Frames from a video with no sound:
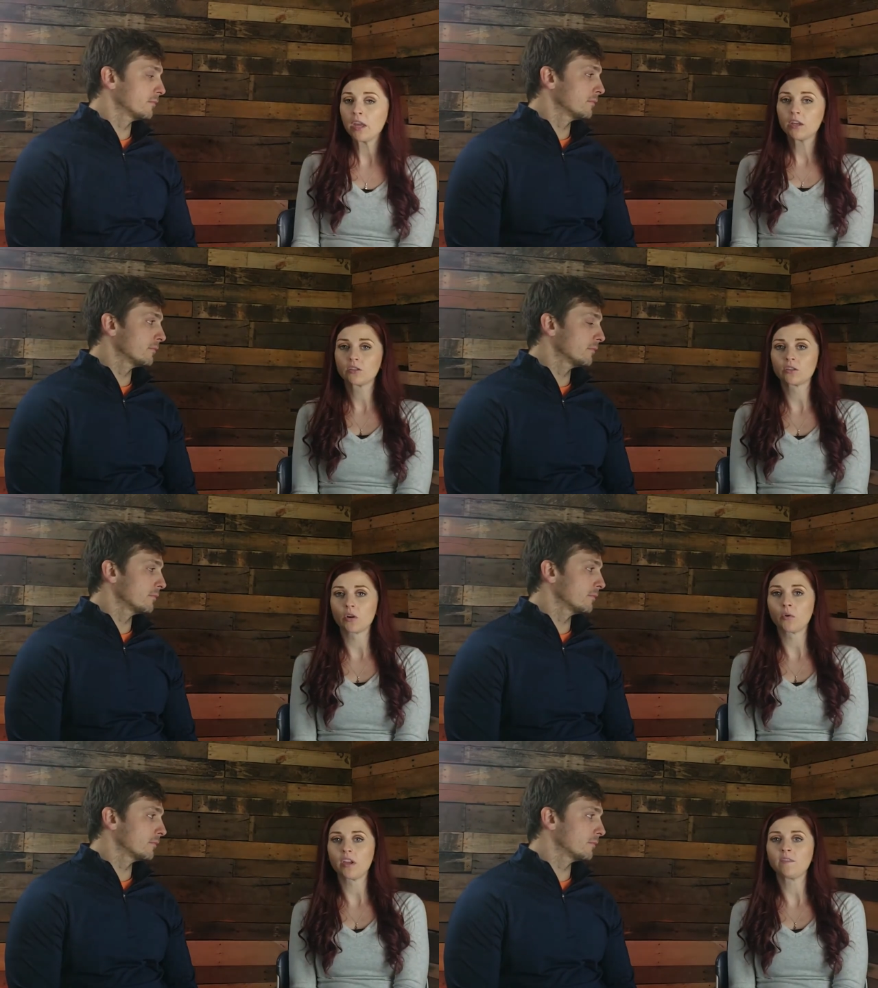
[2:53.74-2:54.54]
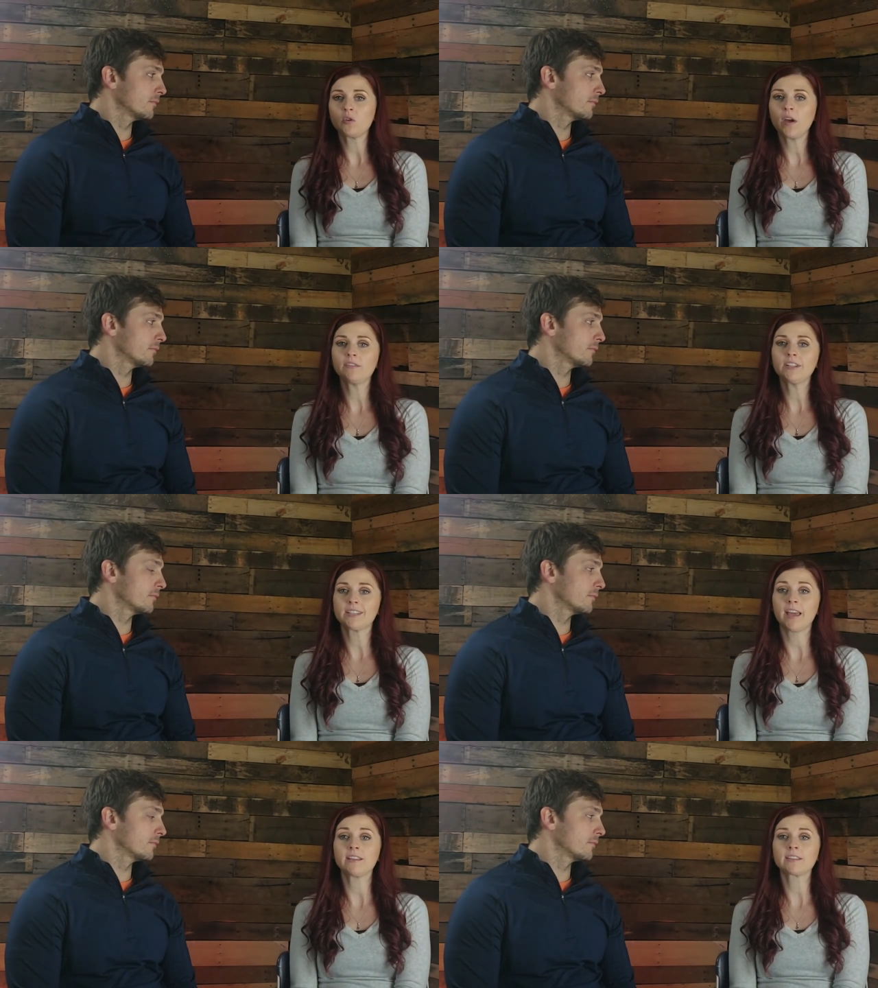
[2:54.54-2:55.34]
Speaker 1: So if you have
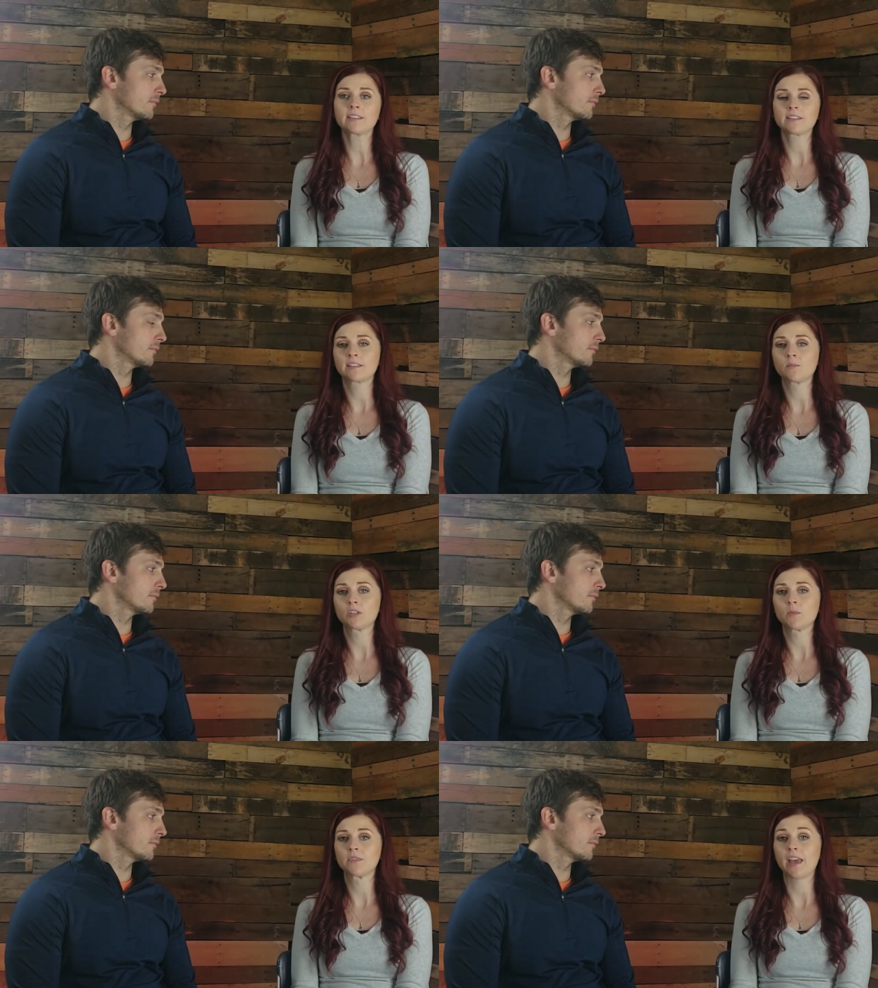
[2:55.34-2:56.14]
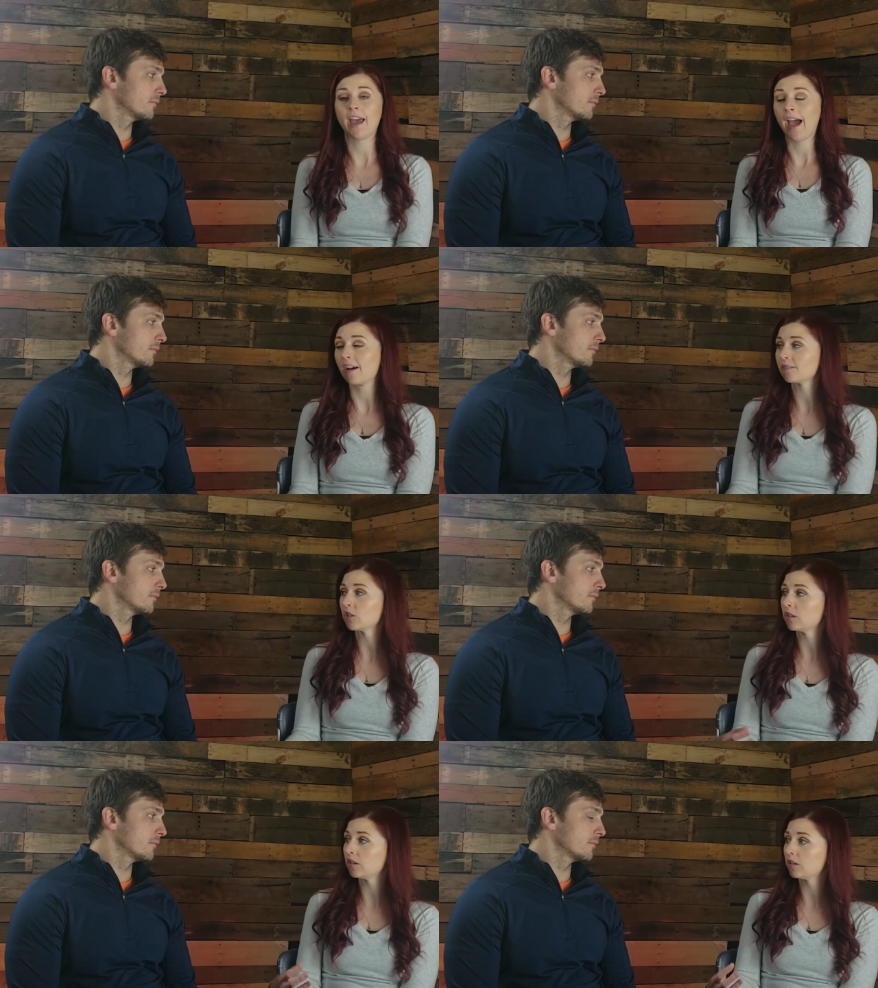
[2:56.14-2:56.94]
intense symptoms
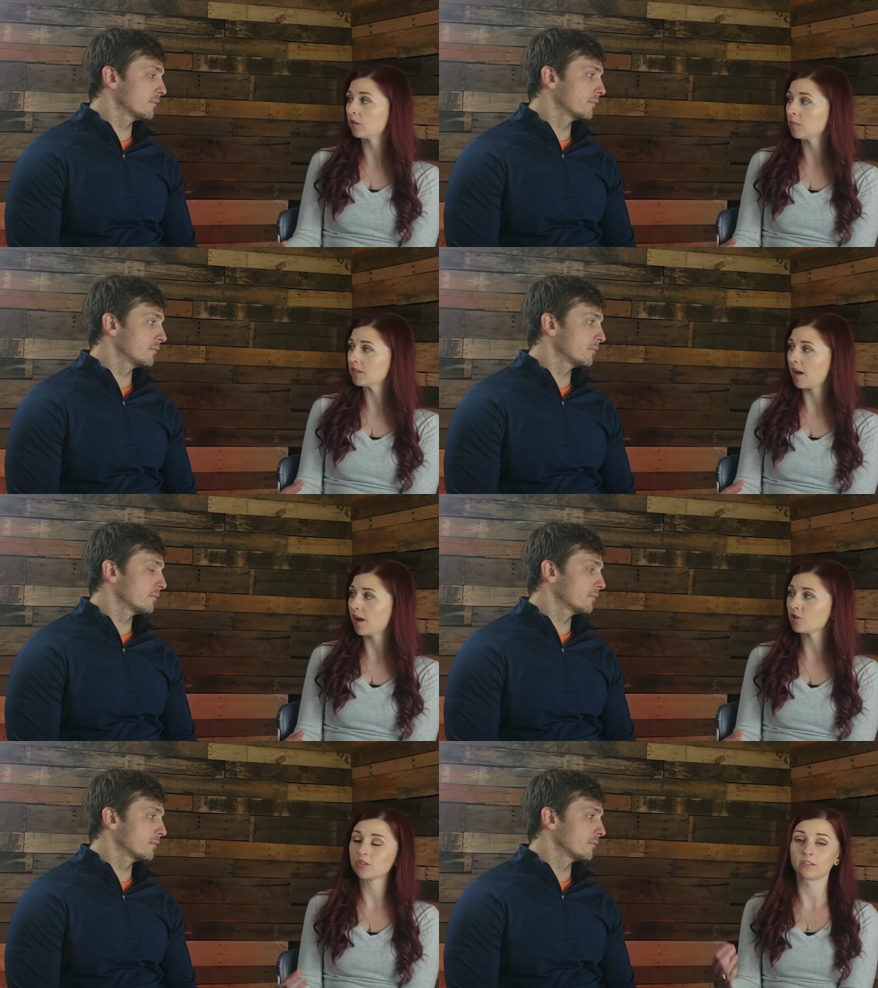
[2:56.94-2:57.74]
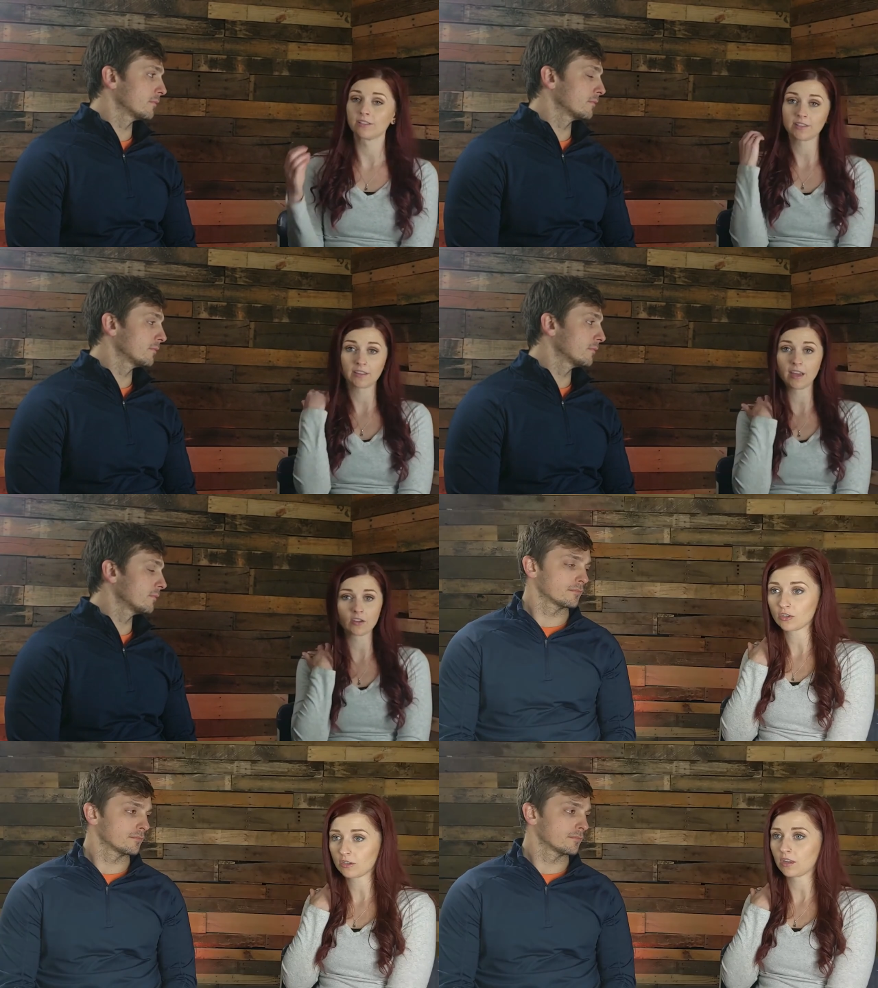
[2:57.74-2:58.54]
after your massage, so let's say
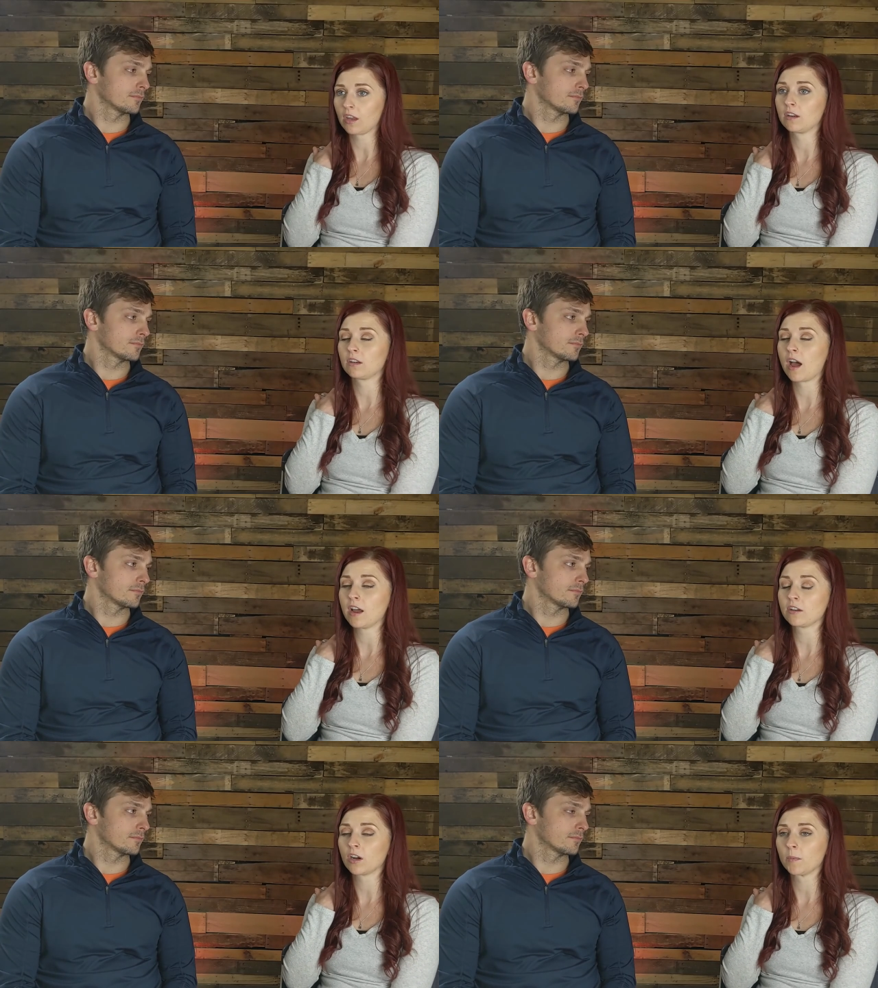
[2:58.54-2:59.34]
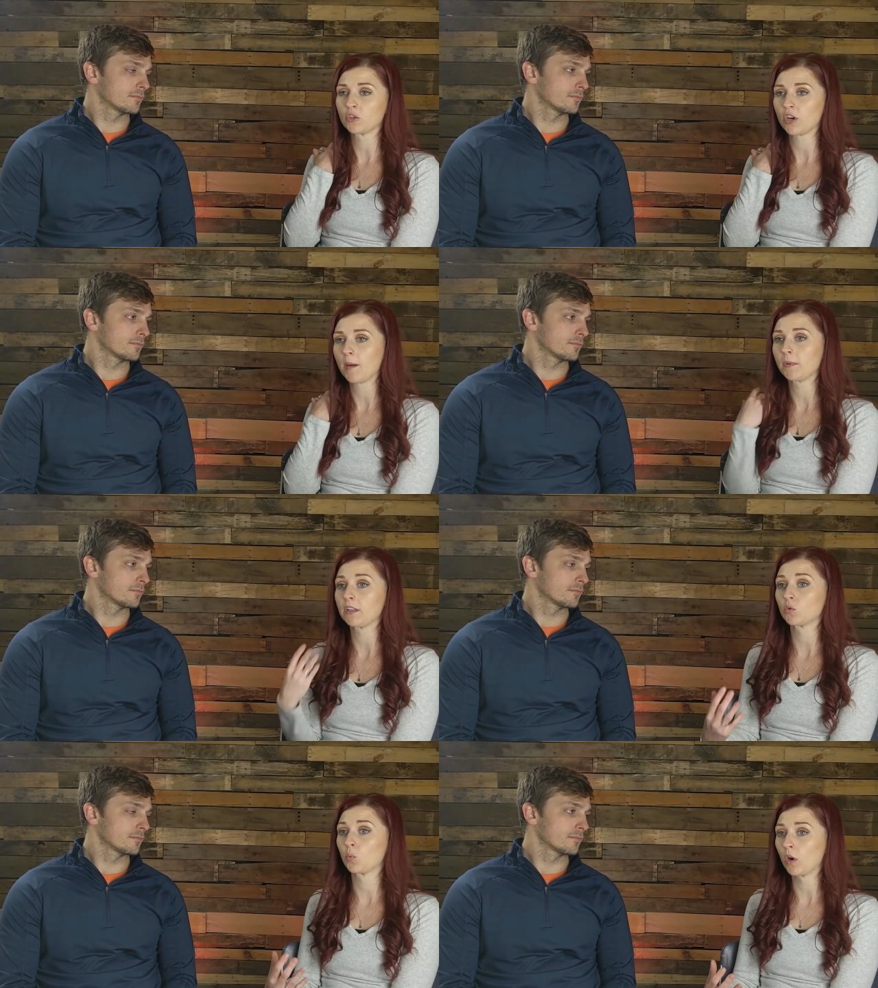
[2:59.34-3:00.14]
that that knot in your upper trap
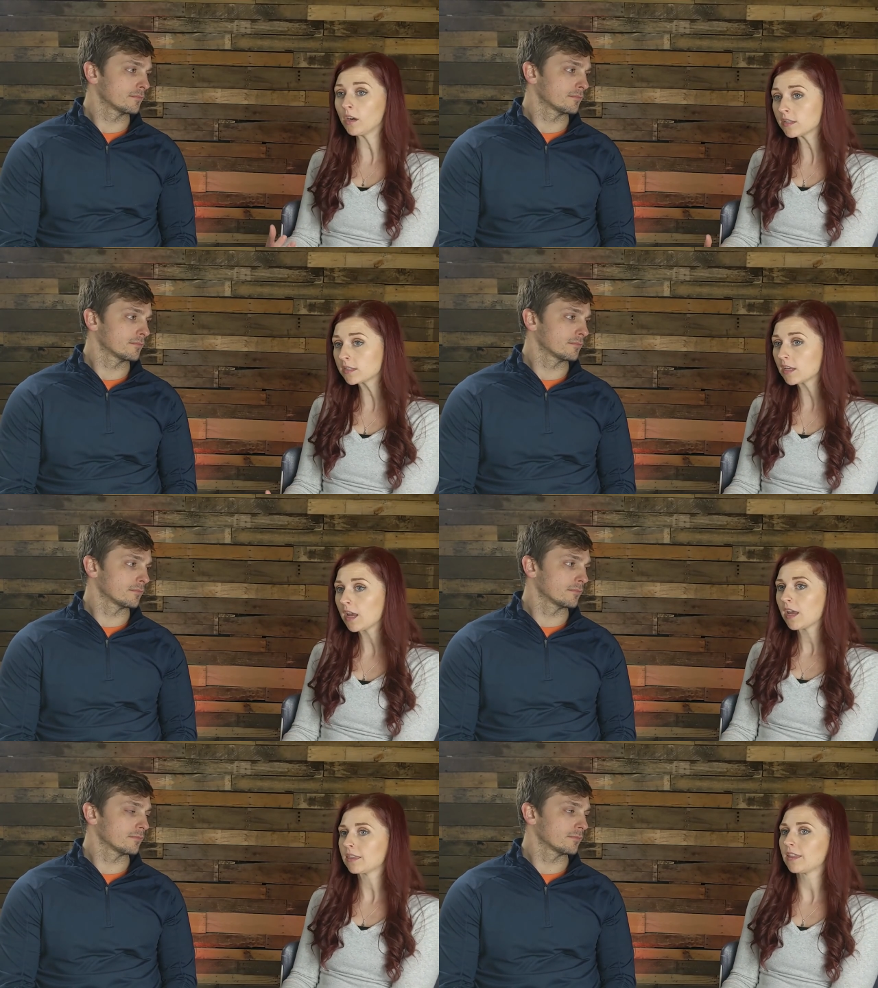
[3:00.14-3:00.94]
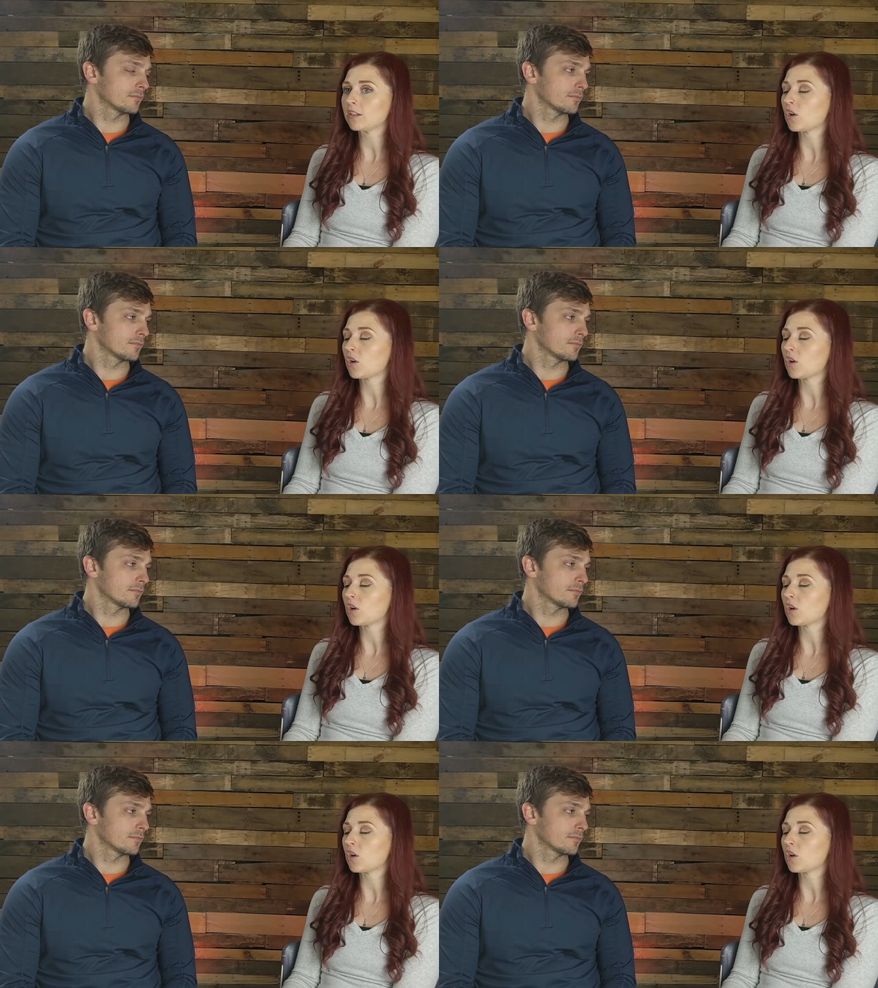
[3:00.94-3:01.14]
gets worse. Mm-hmm. That's